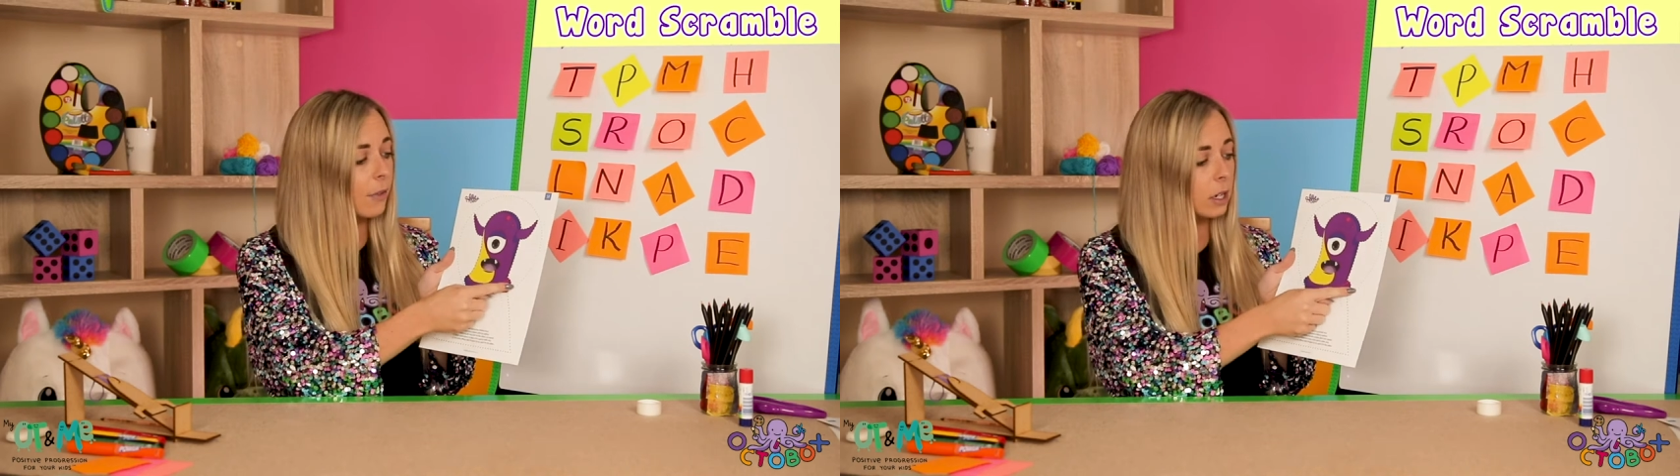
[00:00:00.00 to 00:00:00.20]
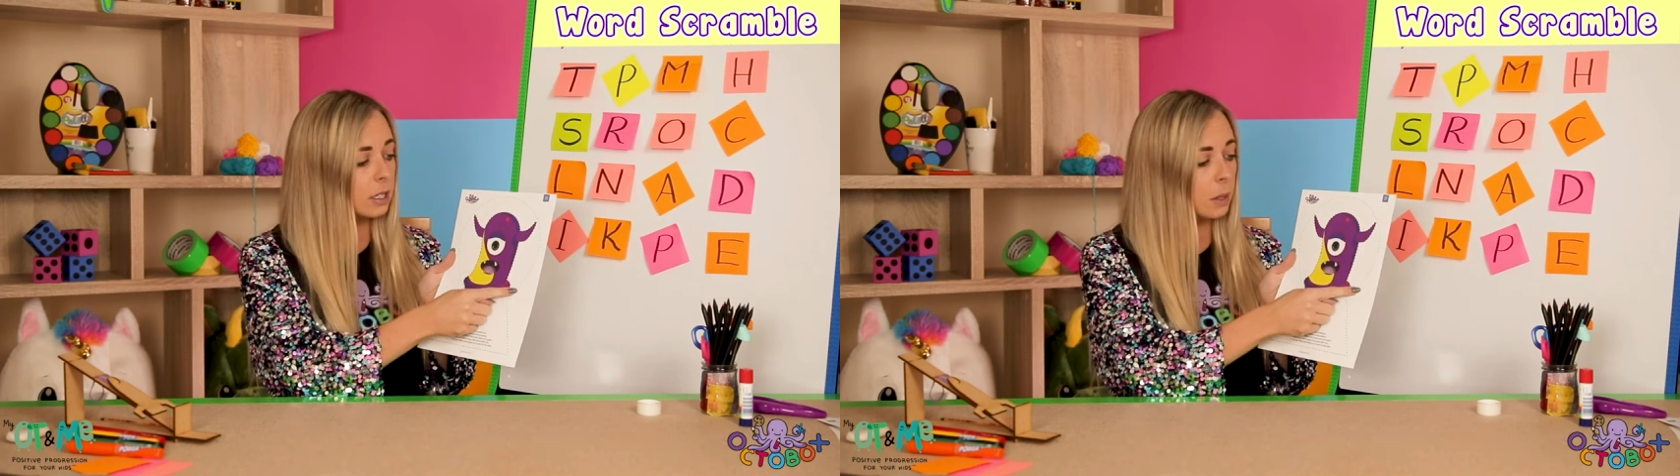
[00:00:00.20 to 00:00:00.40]

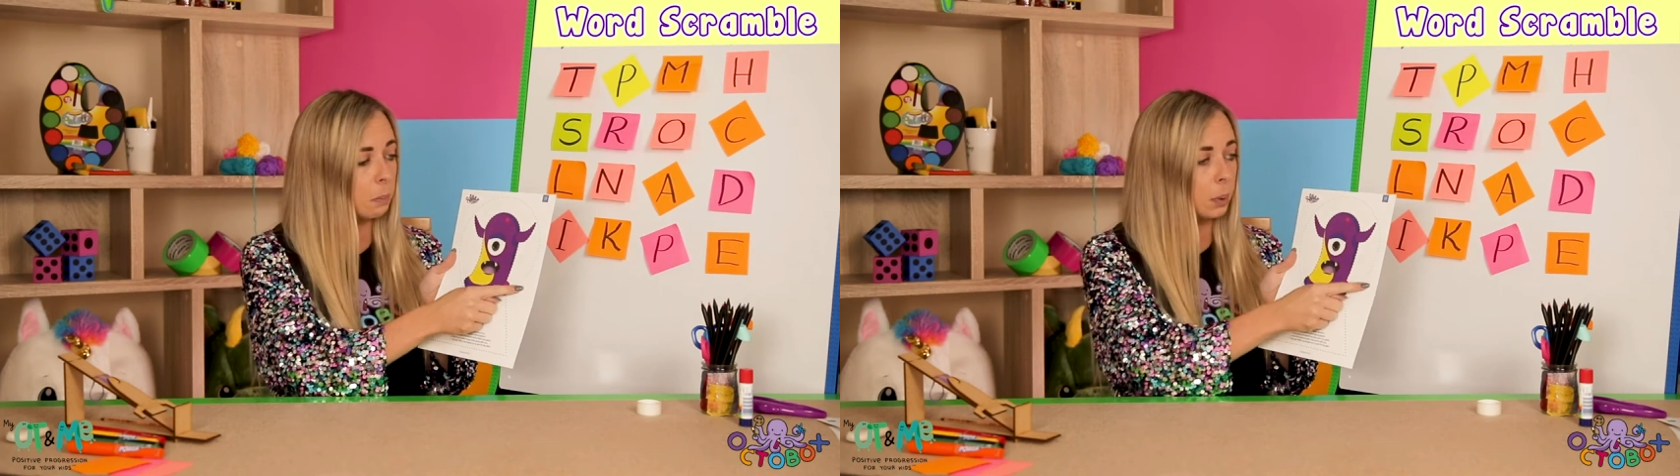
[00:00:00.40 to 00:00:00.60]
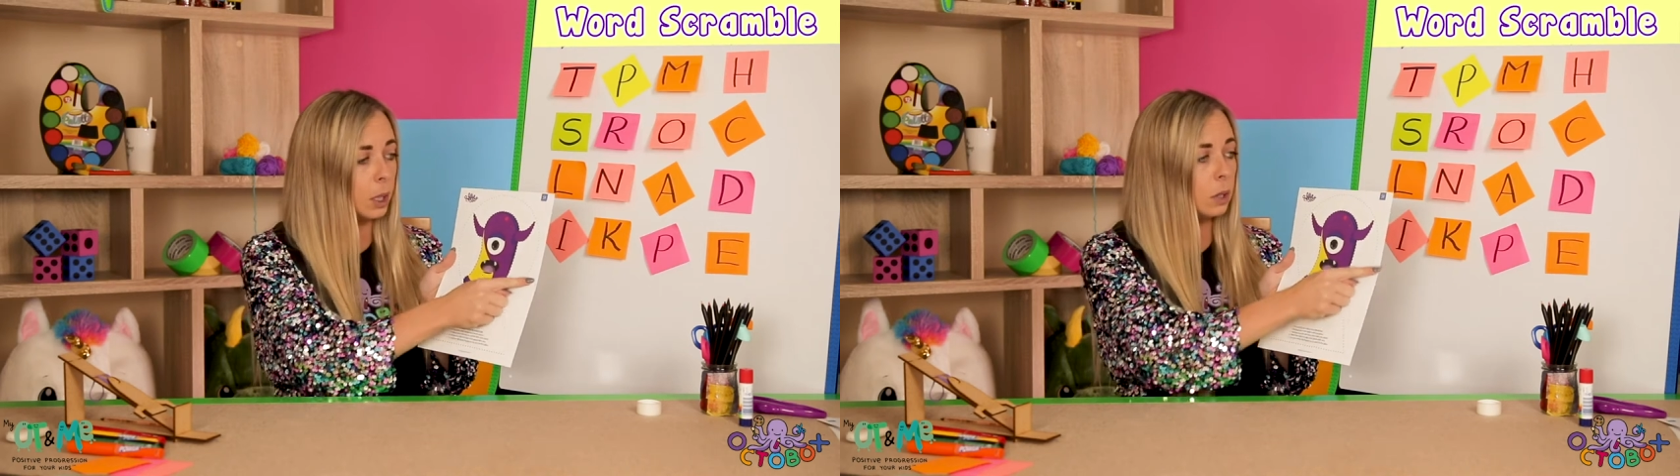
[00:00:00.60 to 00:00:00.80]
There's a
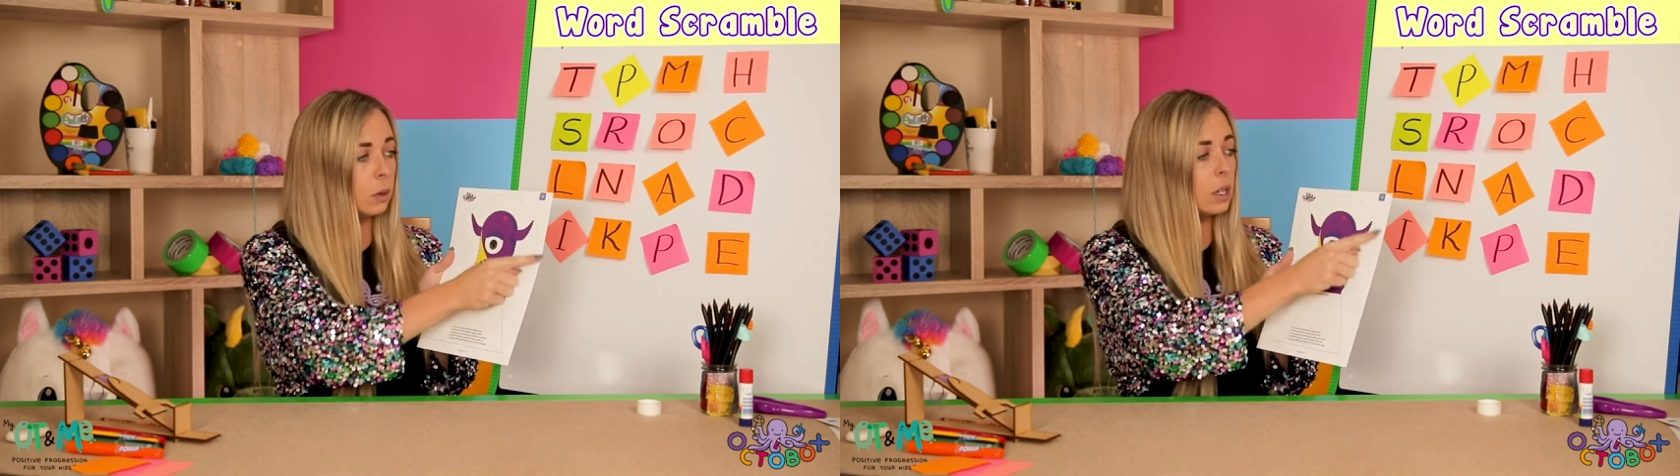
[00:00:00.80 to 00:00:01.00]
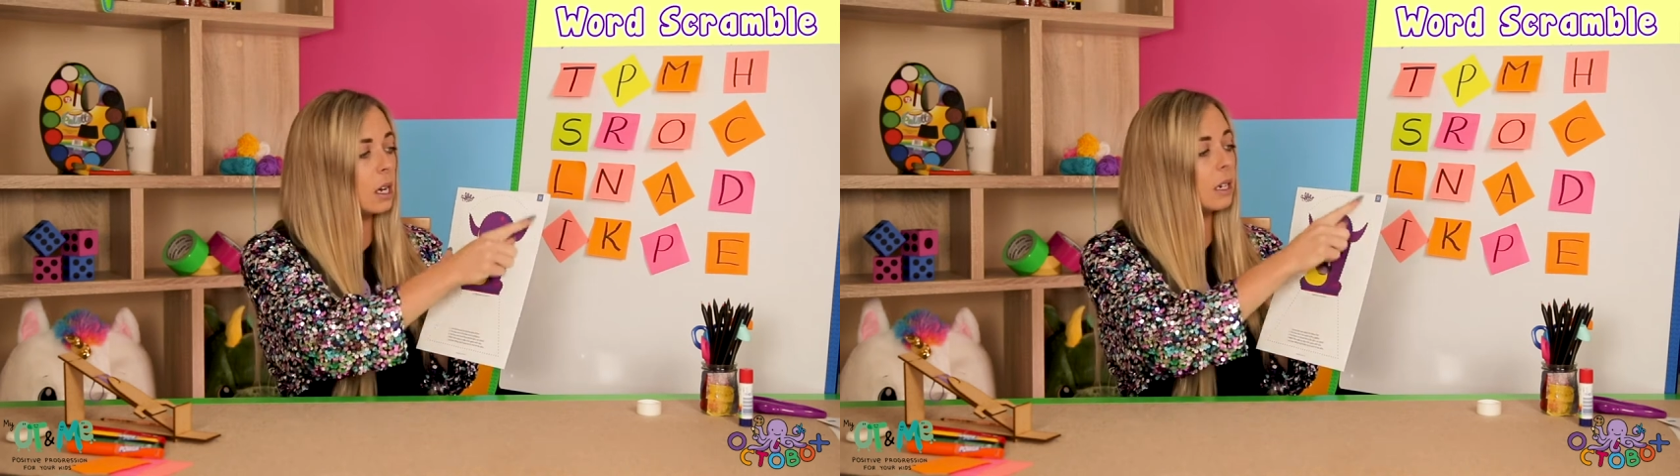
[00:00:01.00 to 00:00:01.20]

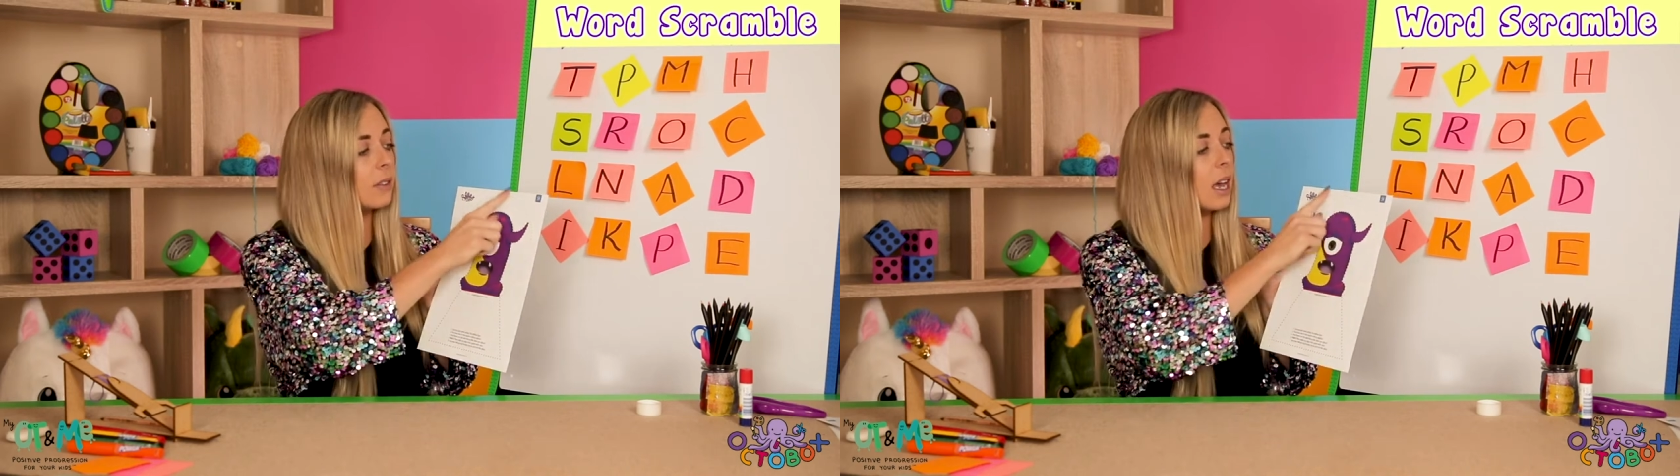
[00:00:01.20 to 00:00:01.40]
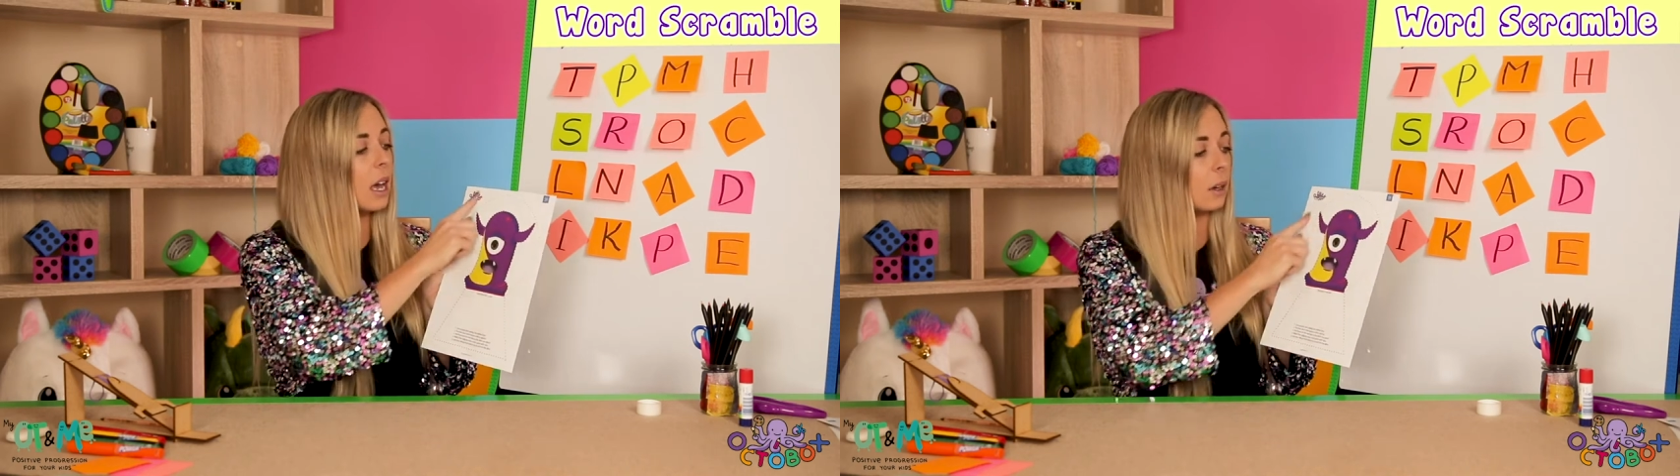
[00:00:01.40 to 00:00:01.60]
blue line
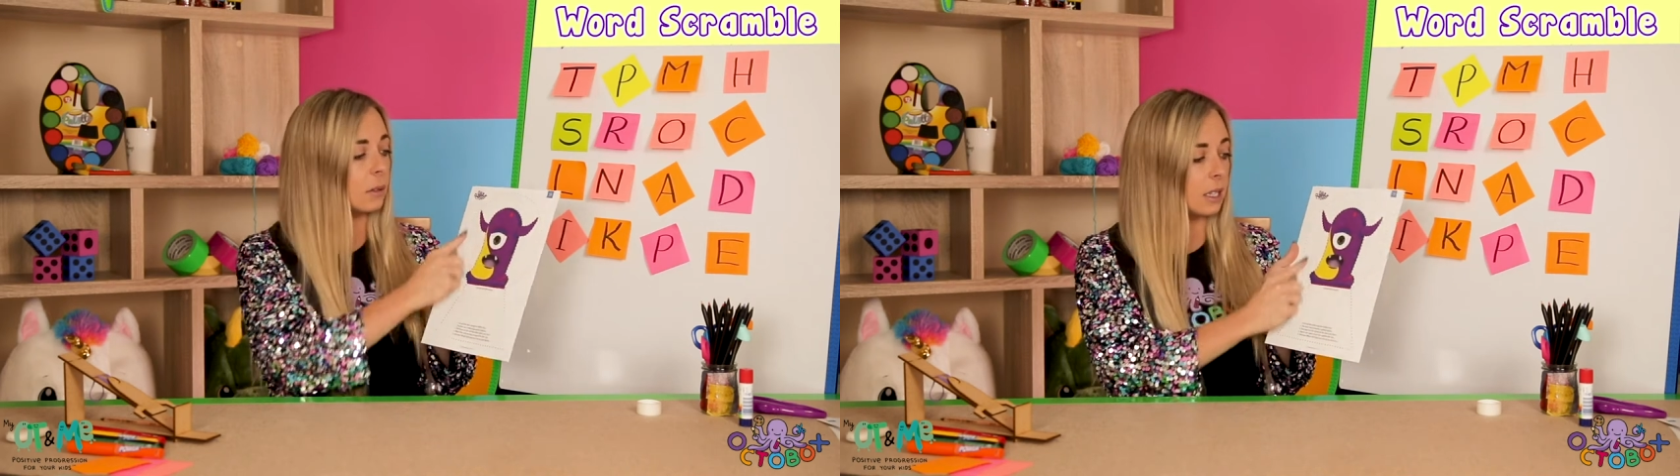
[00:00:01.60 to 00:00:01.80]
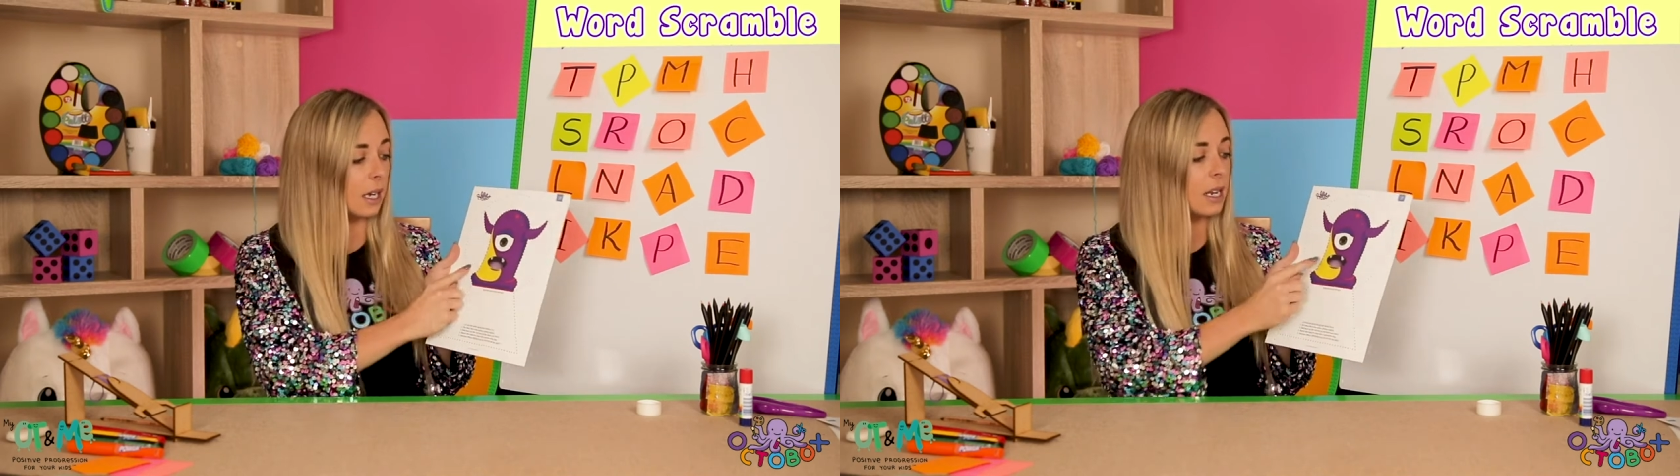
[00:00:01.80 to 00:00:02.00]
on the
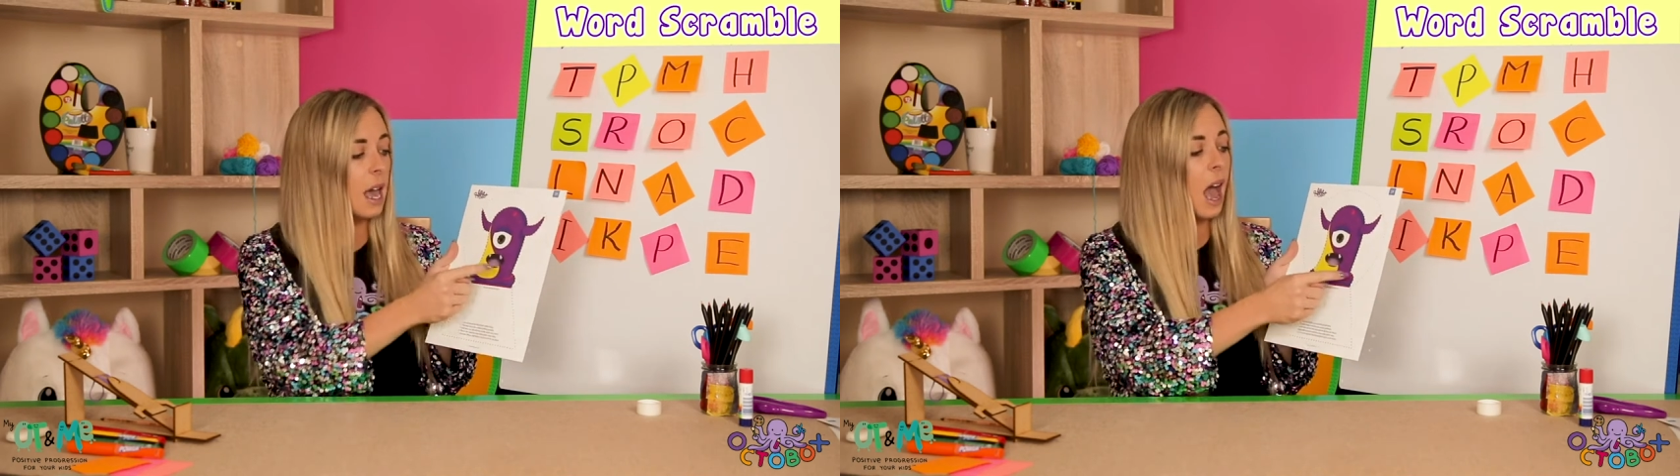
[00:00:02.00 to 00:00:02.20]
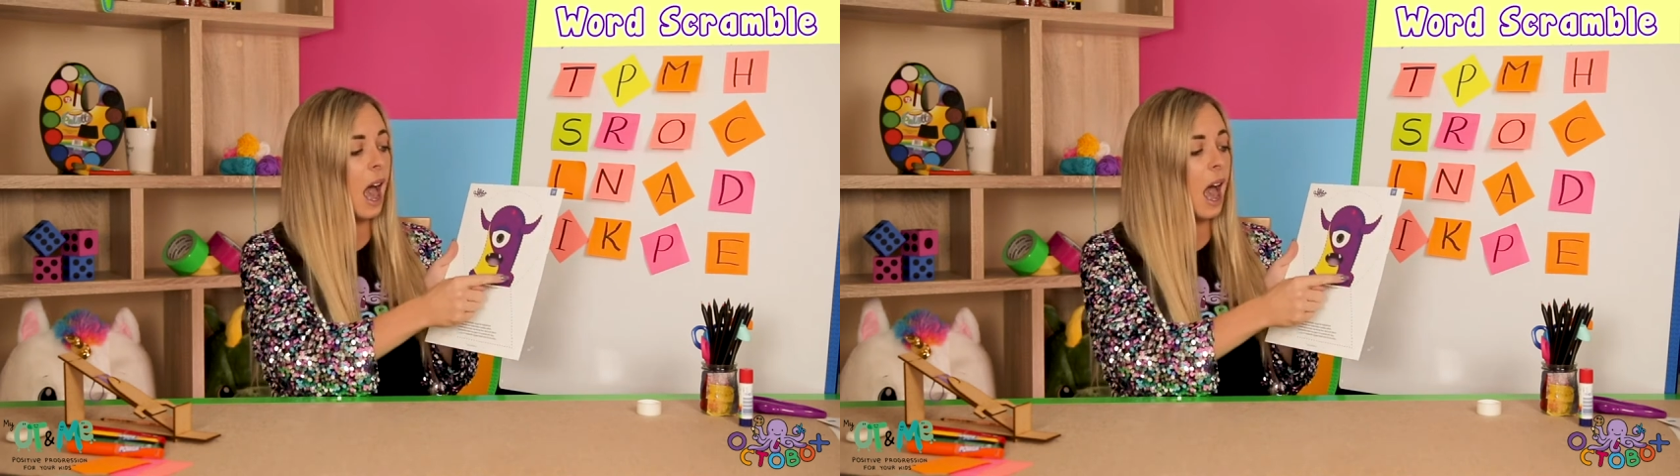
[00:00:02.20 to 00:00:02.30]
outside